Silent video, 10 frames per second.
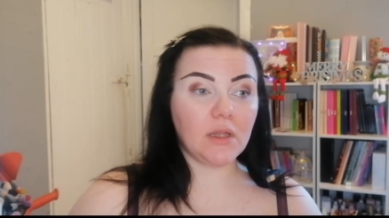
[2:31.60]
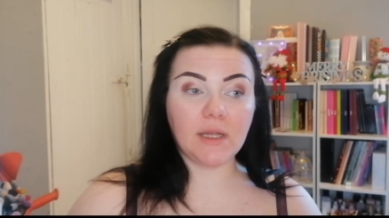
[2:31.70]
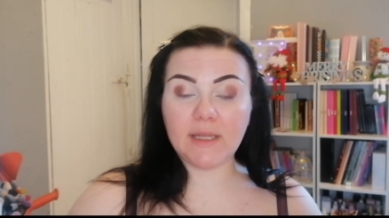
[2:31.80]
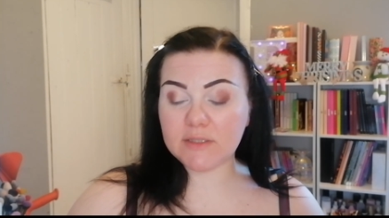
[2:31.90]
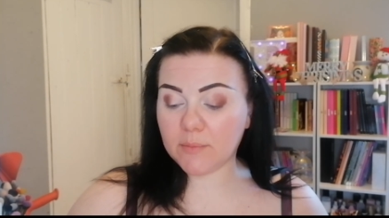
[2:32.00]

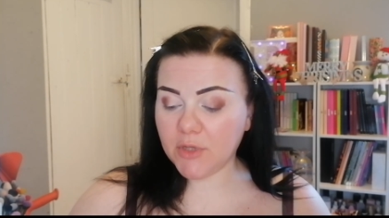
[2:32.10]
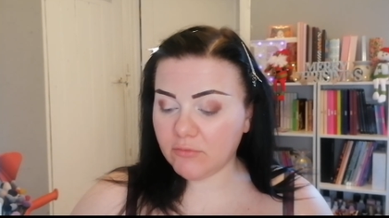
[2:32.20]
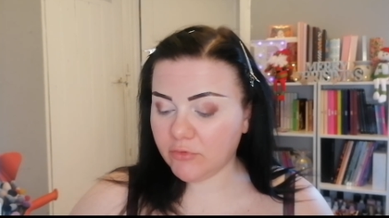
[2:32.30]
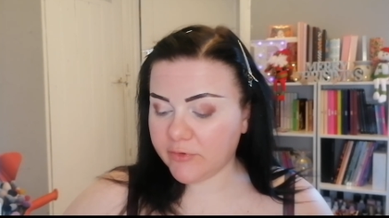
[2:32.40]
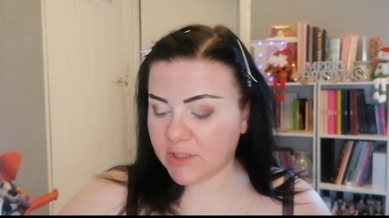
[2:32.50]
Okay, so I'm
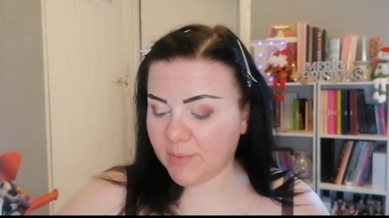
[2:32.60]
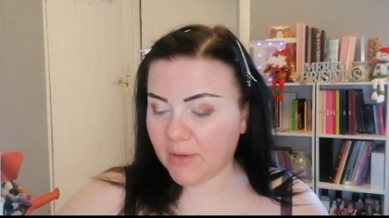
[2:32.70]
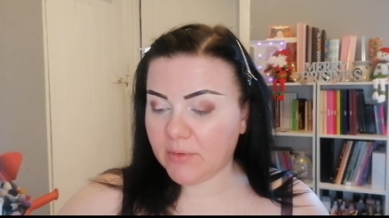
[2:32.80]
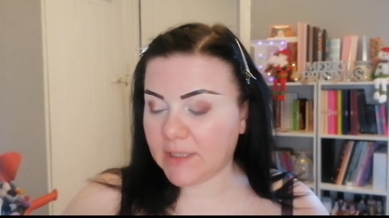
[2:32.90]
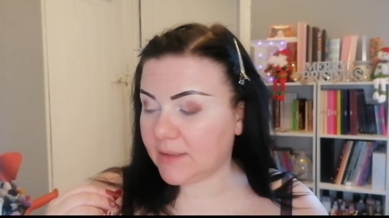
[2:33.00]
not worried
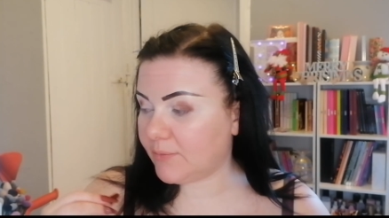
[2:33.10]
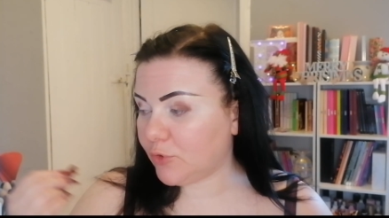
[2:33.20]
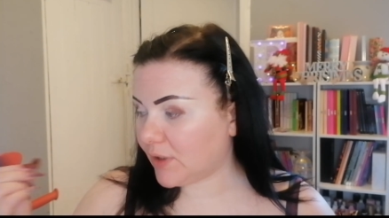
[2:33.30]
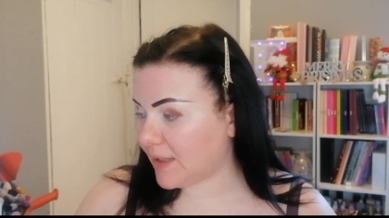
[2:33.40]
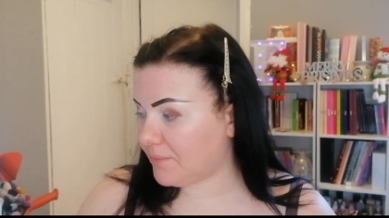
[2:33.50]
about it
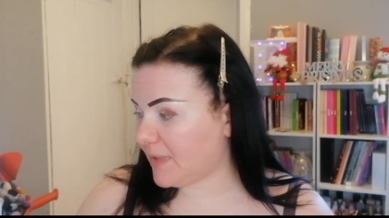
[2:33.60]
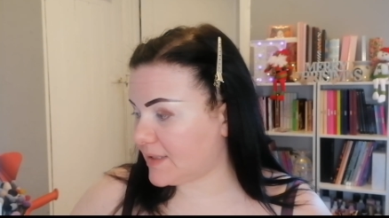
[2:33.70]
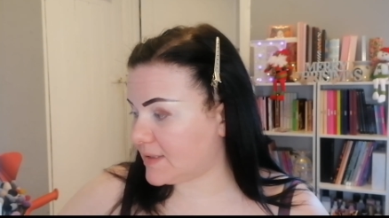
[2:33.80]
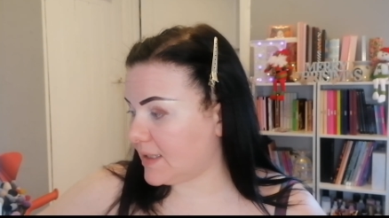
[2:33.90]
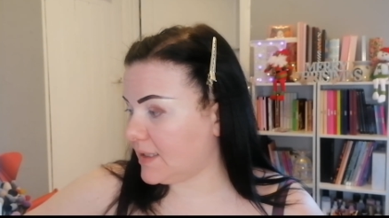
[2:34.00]
looking
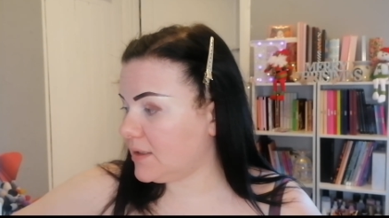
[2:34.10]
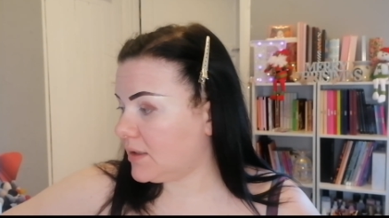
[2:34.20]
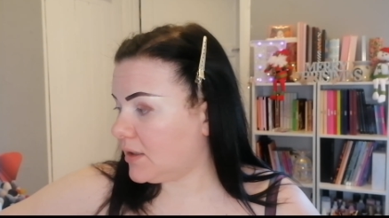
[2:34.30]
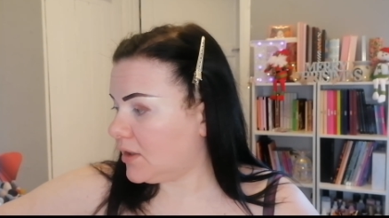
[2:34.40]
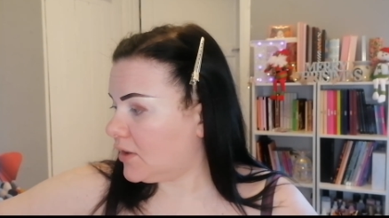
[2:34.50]
messy
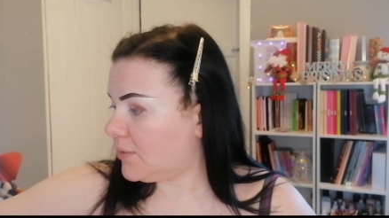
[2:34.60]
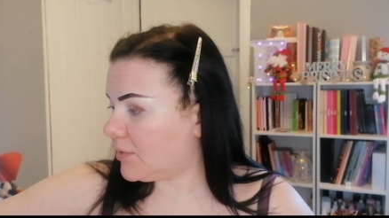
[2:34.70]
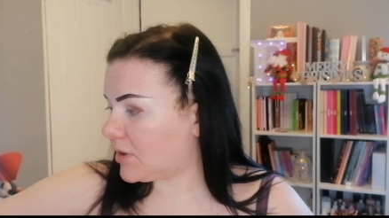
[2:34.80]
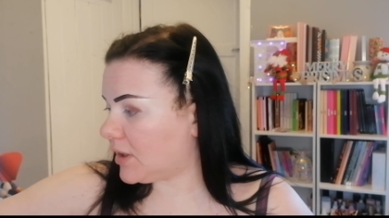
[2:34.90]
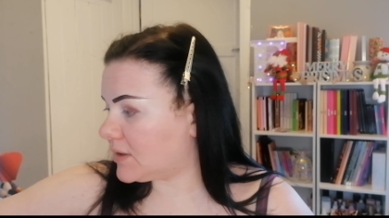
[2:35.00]

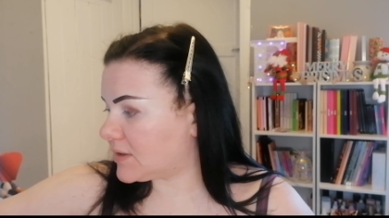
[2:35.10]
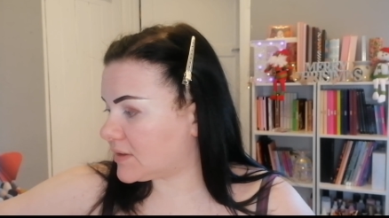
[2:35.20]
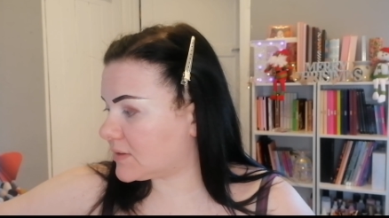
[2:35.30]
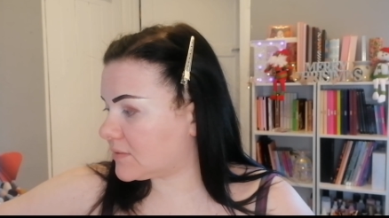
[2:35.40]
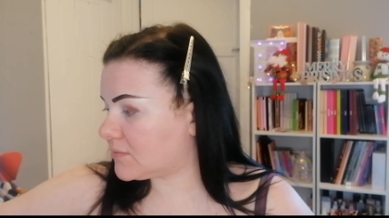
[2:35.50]
because